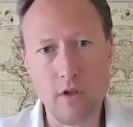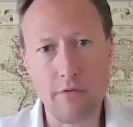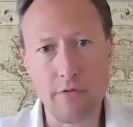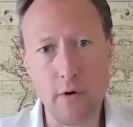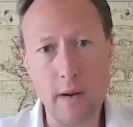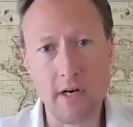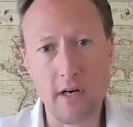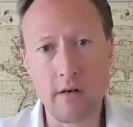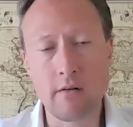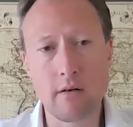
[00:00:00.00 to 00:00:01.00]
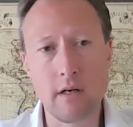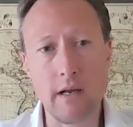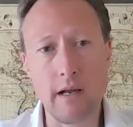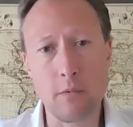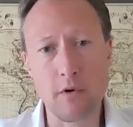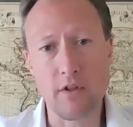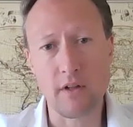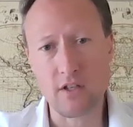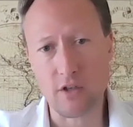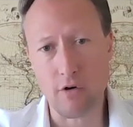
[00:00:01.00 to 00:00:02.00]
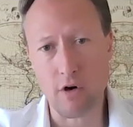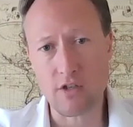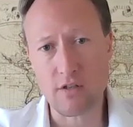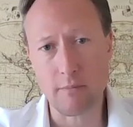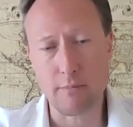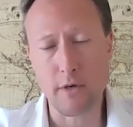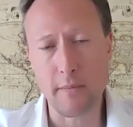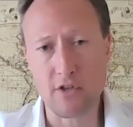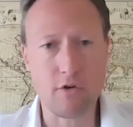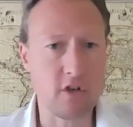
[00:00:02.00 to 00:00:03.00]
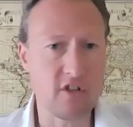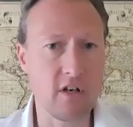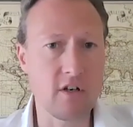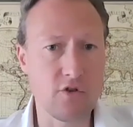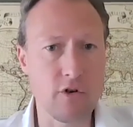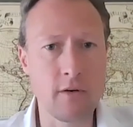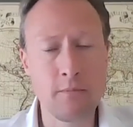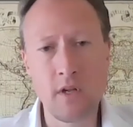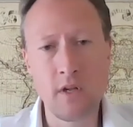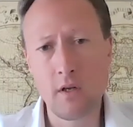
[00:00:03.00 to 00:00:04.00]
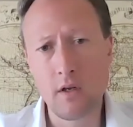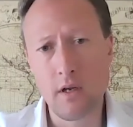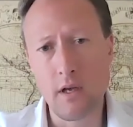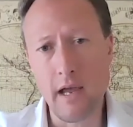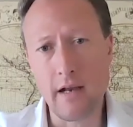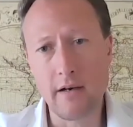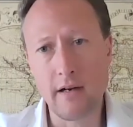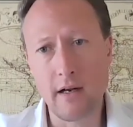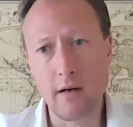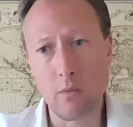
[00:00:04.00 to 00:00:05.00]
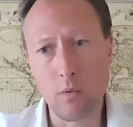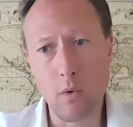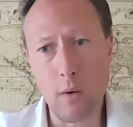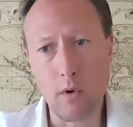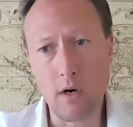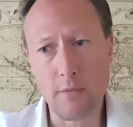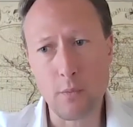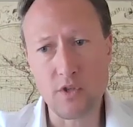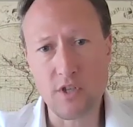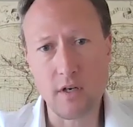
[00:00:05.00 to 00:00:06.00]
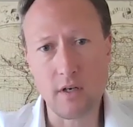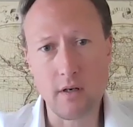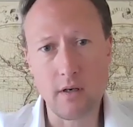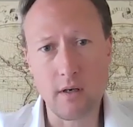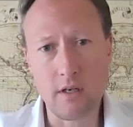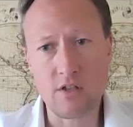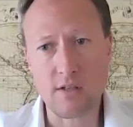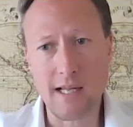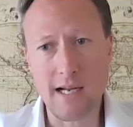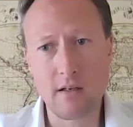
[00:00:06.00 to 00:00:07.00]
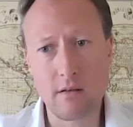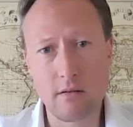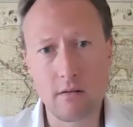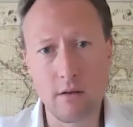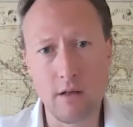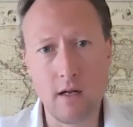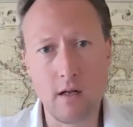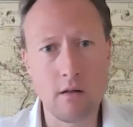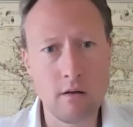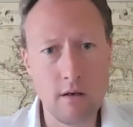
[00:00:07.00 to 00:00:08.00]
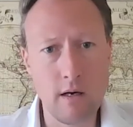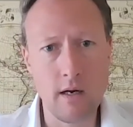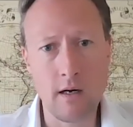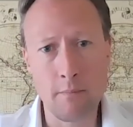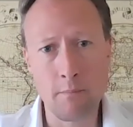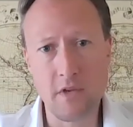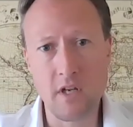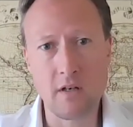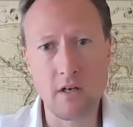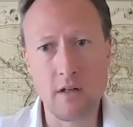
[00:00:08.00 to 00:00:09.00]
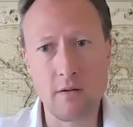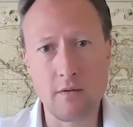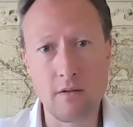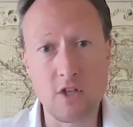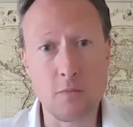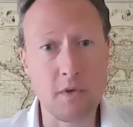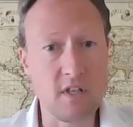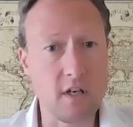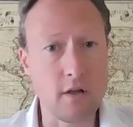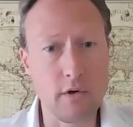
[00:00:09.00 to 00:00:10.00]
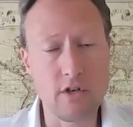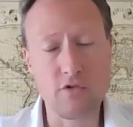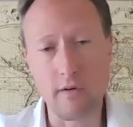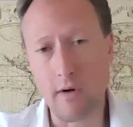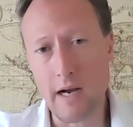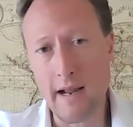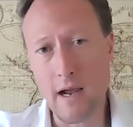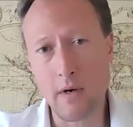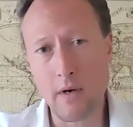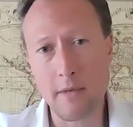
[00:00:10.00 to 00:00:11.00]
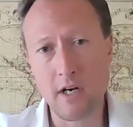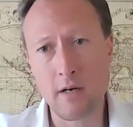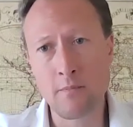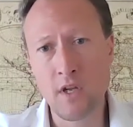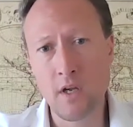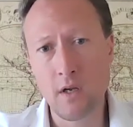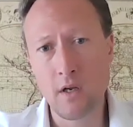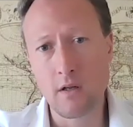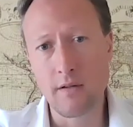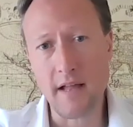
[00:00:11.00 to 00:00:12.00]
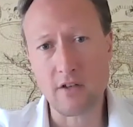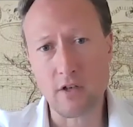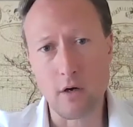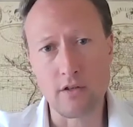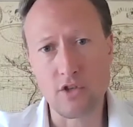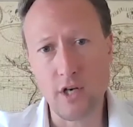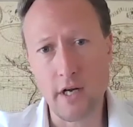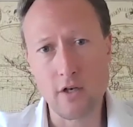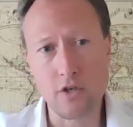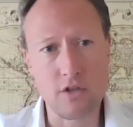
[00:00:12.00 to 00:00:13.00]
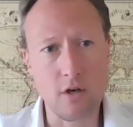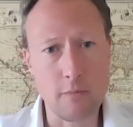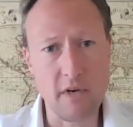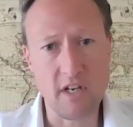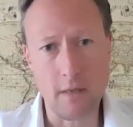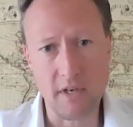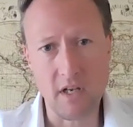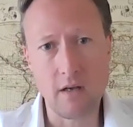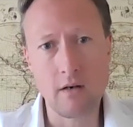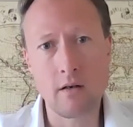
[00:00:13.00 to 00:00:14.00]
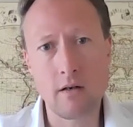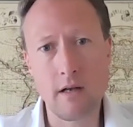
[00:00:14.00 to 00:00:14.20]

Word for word: for M and A, and we think that's across pretty much across the industry. And uh, while we're we're seeing a, a slight lull um, in in this particular industry right now in M and A, that's going to change. It's going to pick up again